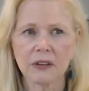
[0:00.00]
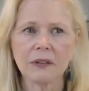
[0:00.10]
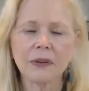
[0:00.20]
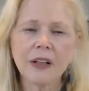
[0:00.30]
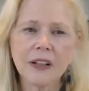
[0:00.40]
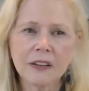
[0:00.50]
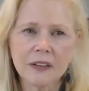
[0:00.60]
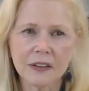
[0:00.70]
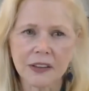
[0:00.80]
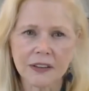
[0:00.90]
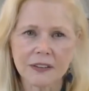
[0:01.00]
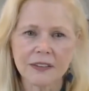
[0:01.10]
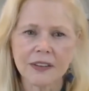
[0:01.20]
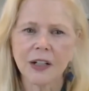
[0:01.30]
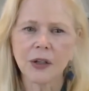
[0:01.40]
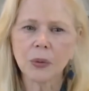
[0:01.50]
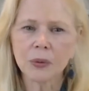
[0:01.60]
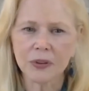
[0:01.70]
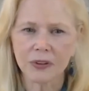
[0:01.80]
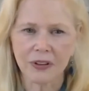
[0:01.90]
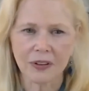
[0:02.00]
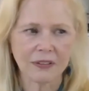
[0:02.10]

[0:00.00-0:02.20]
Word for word: What do they look like? How old are they?